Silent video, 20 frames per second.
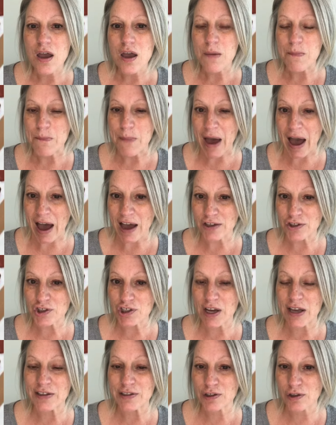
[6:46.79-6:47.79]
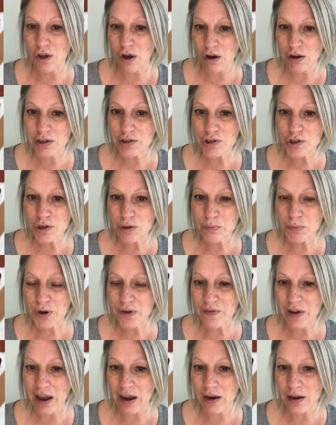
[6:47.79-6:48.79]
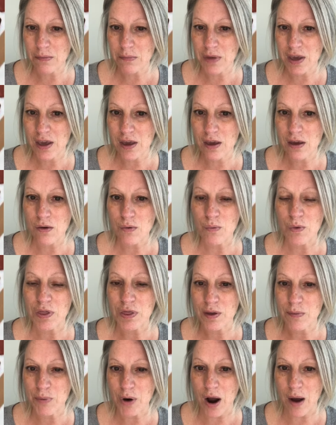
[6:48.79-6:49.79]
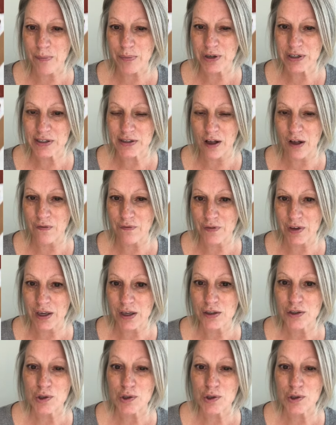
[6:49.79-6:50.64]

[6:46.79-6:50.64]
match, as long as you're providing me with the proper selfie.